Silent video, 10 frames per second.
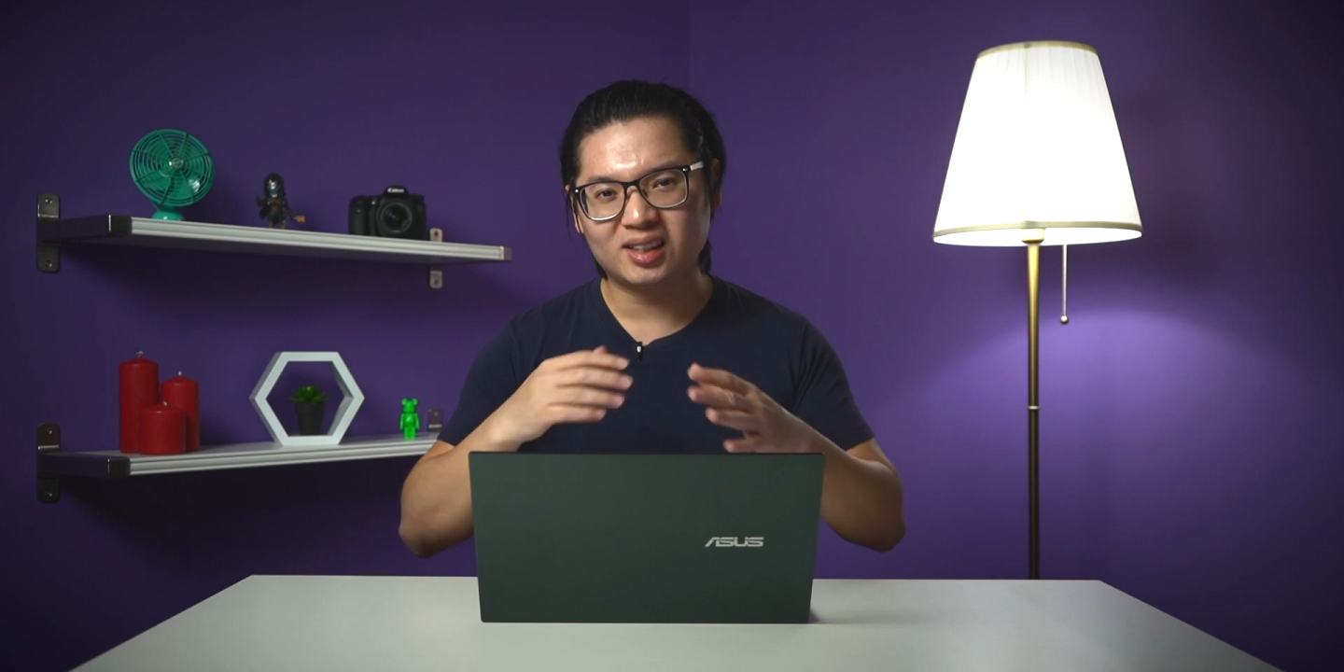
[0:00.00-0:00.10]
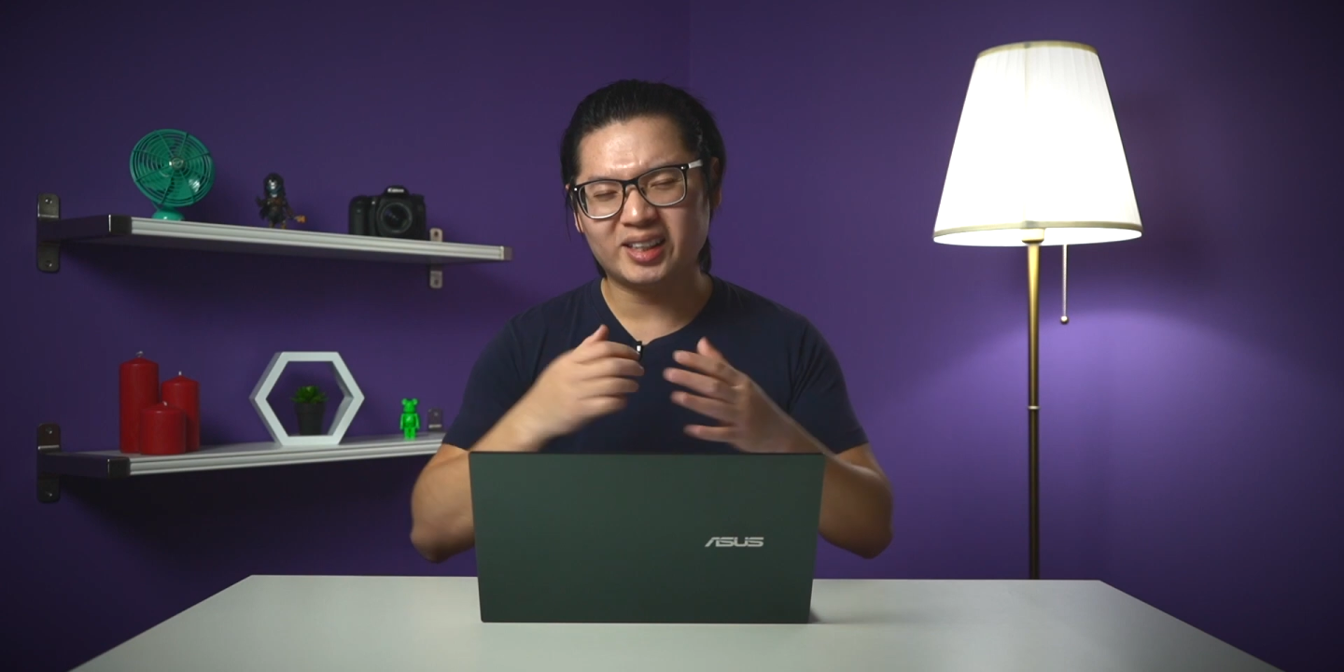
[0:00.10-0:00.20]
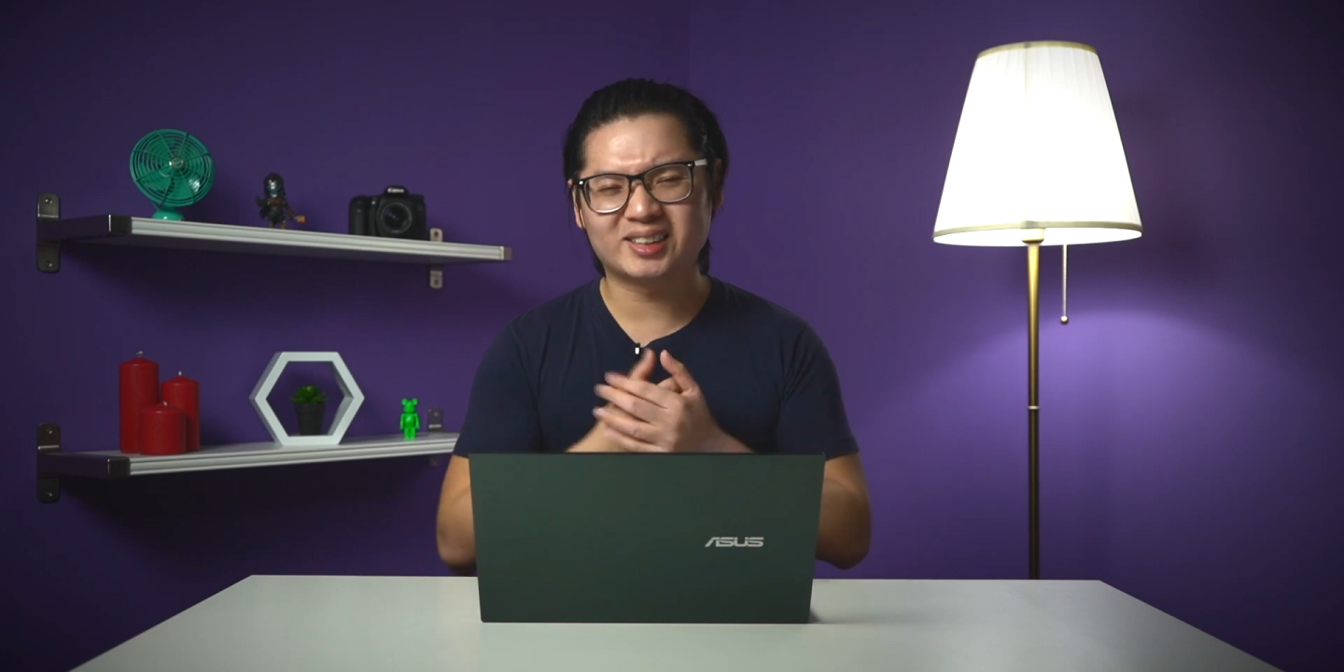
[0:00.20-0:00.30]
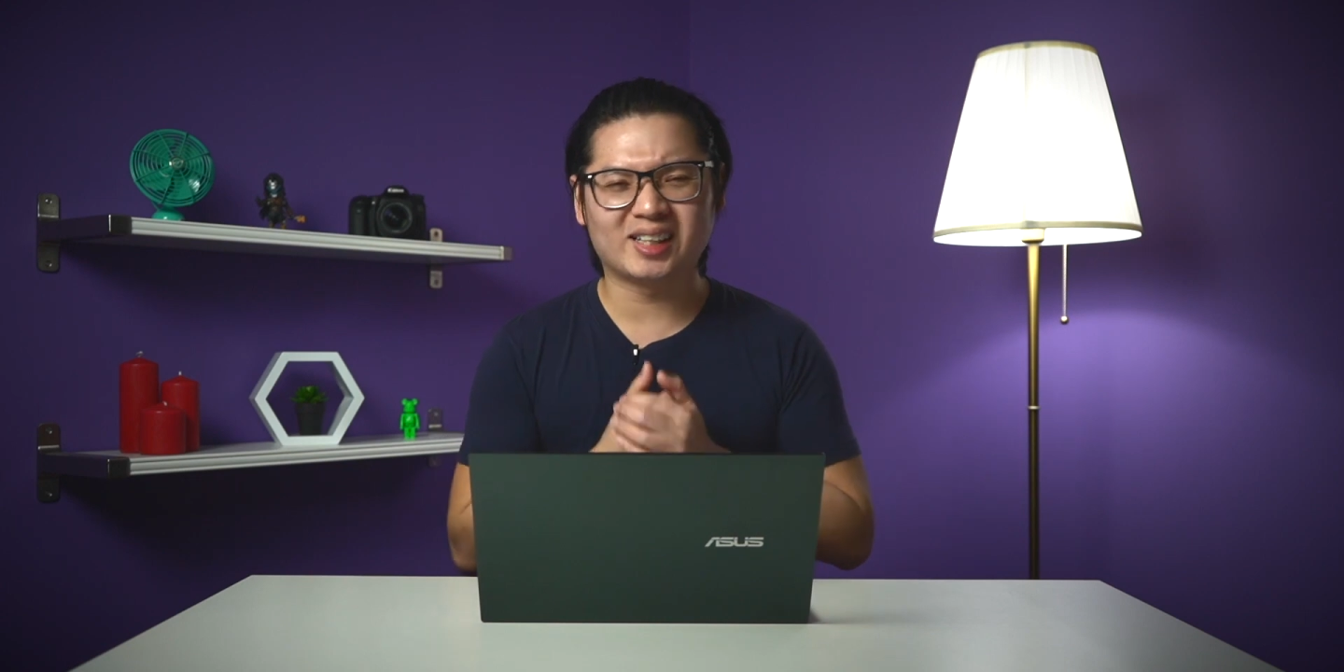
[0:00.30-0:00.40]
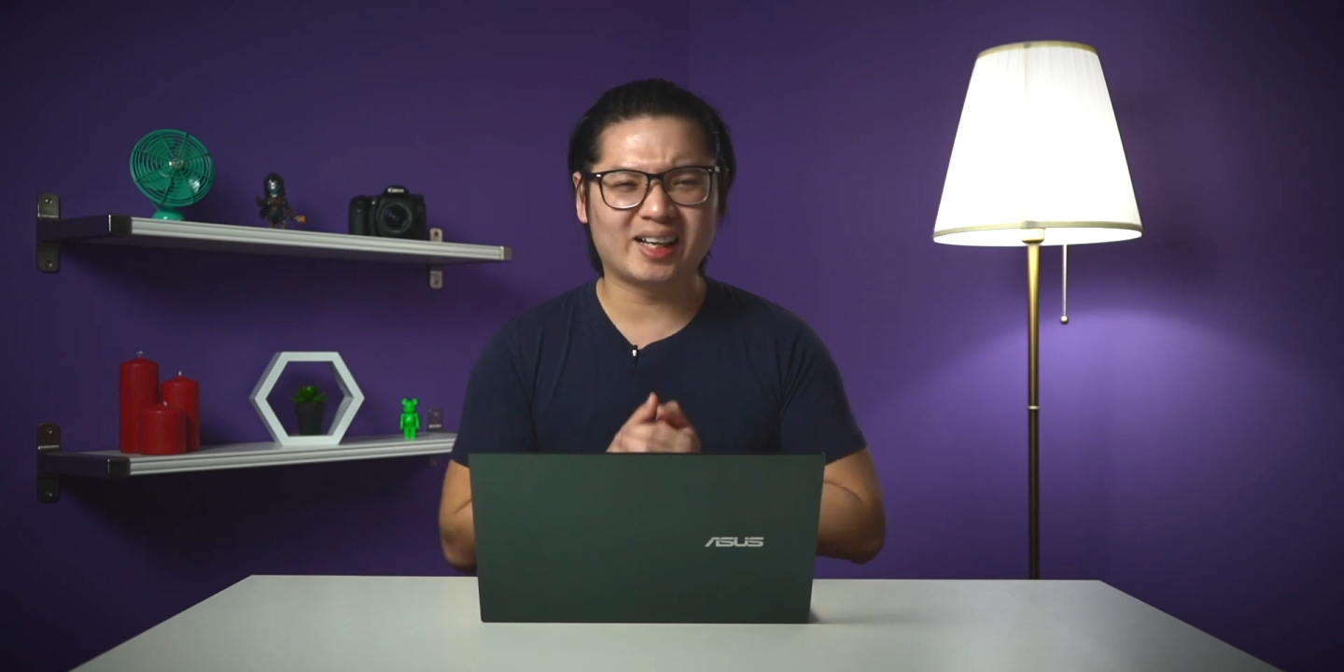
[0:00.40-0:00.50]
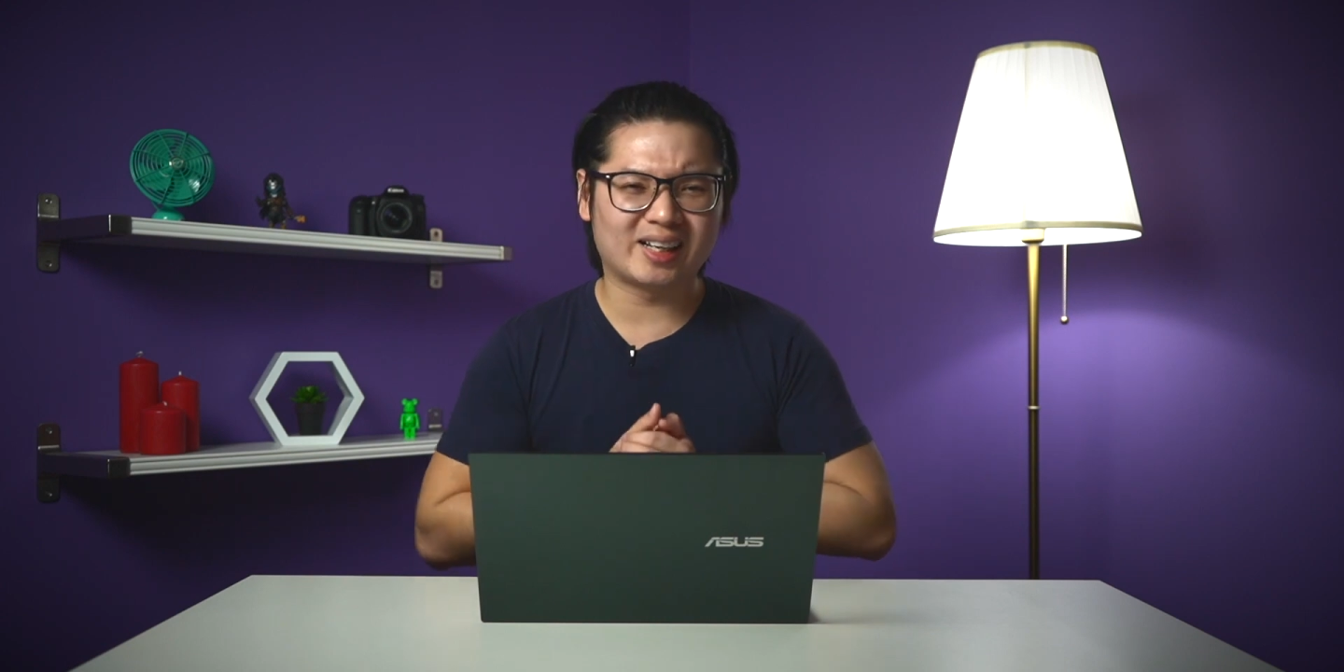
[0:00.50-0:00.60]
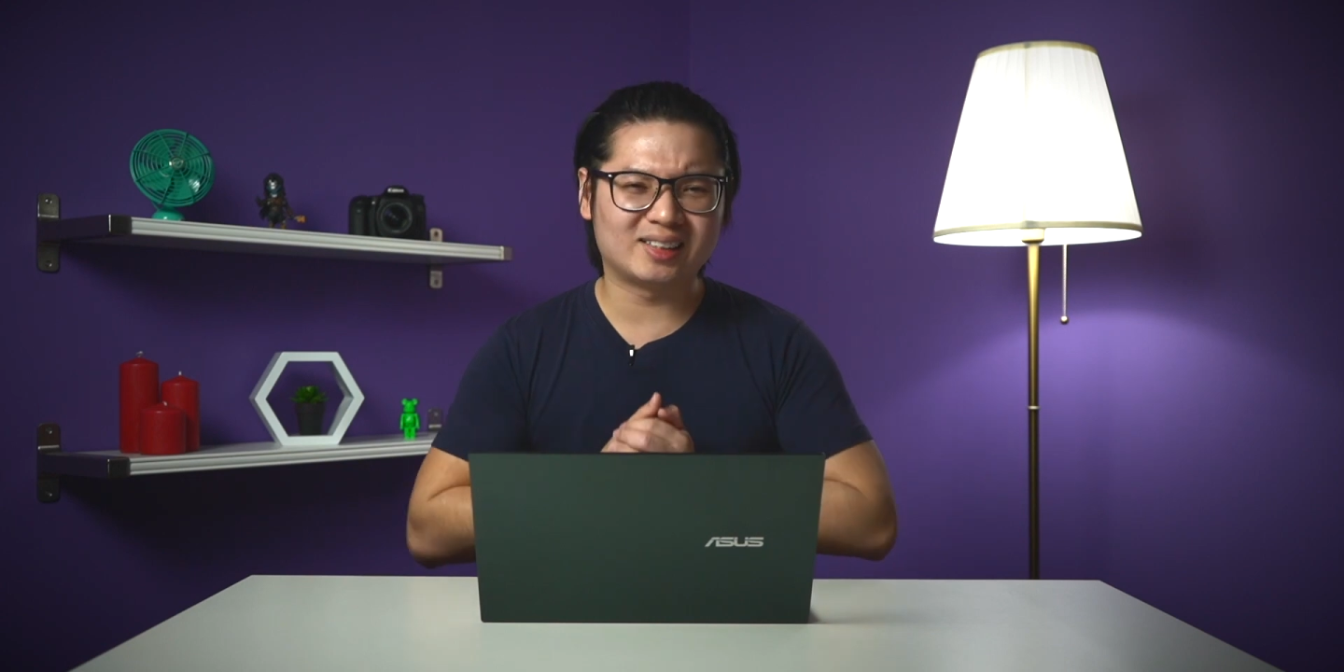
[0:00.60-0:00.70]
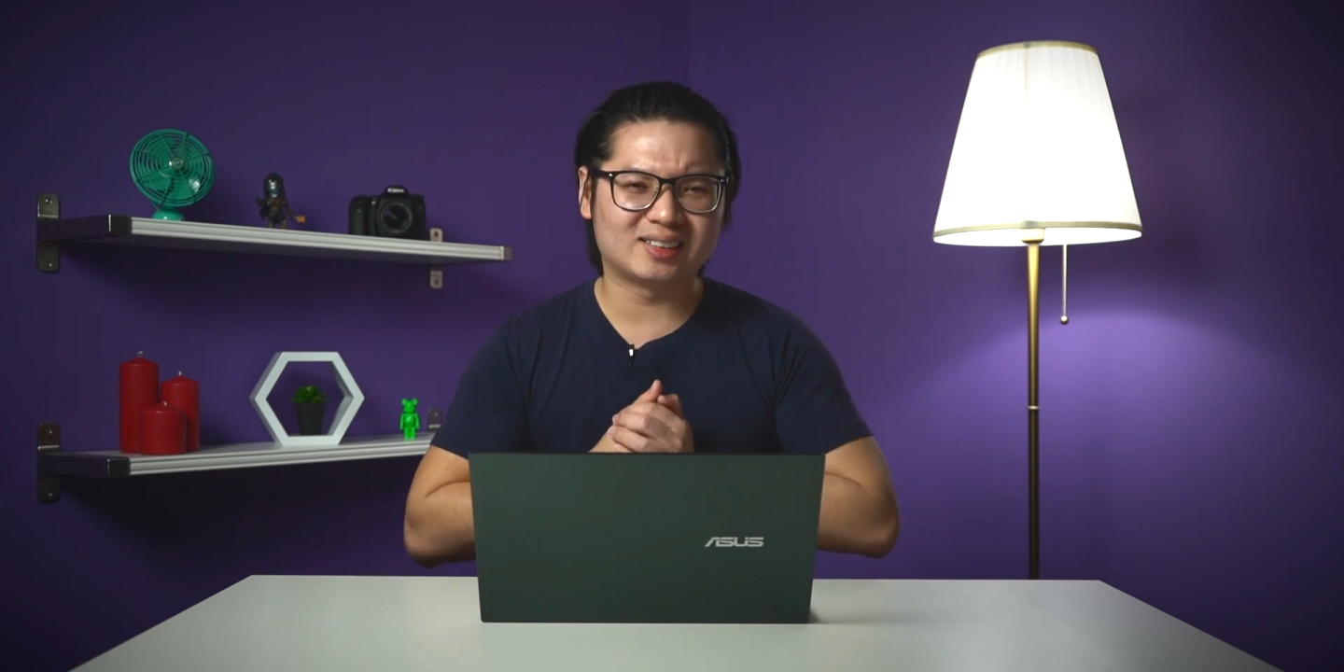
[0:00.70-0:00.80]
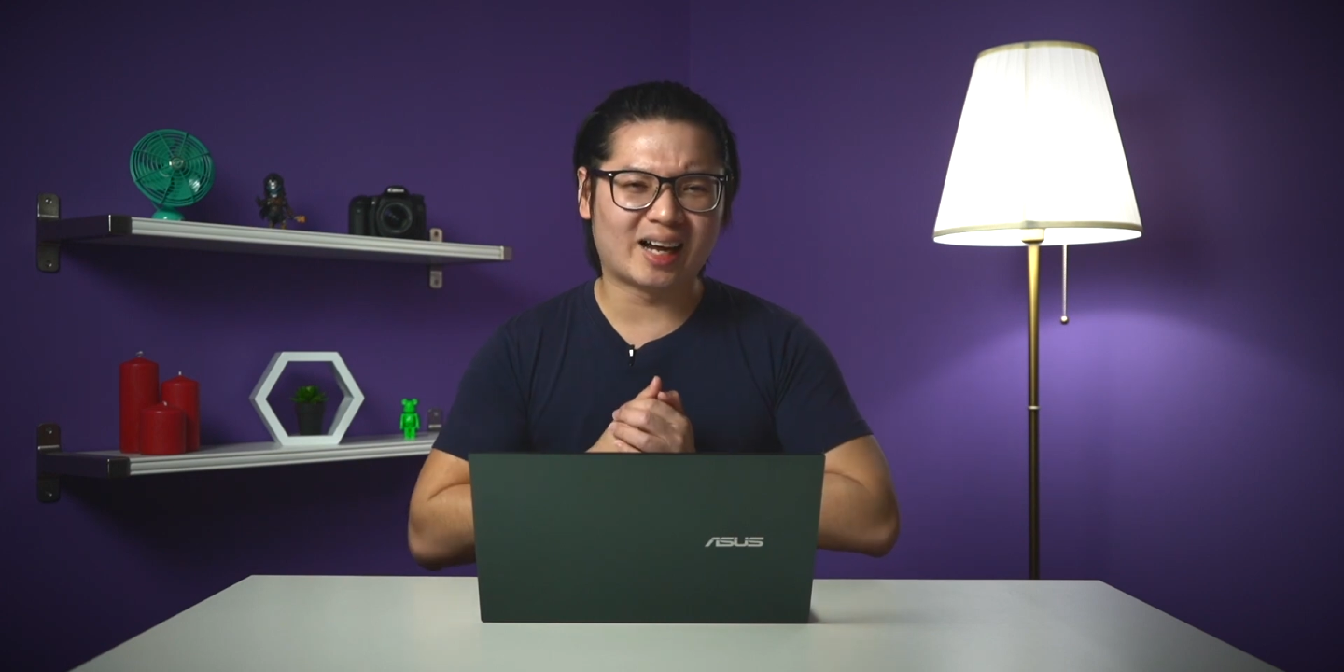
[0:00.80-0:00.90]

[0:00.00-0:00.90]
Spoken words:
It's not an